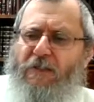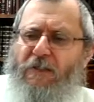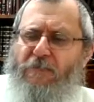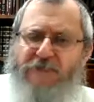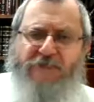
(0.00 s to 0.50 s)

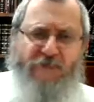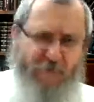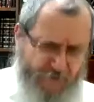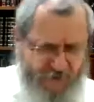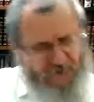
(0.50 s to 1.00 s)
the
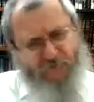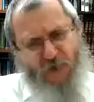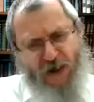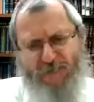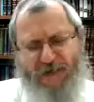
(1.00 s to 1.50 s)
mystical meaning of
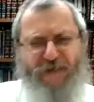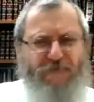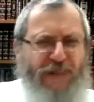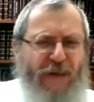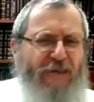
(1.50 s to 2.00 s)
wine. There's
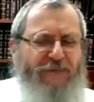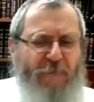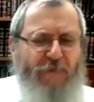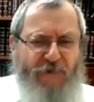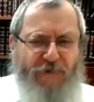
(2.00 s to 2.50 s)
a lot of
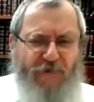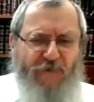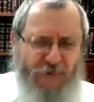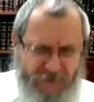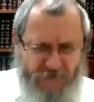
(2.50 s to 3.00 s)
depth in this
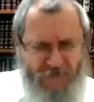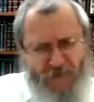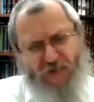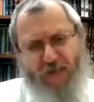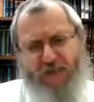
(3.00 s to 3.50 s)
concept of
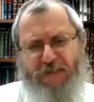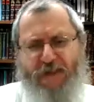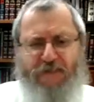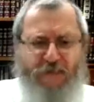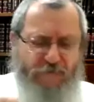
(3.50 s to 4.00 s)
alcohol, the
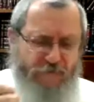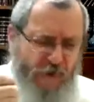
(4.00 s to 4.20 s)
idea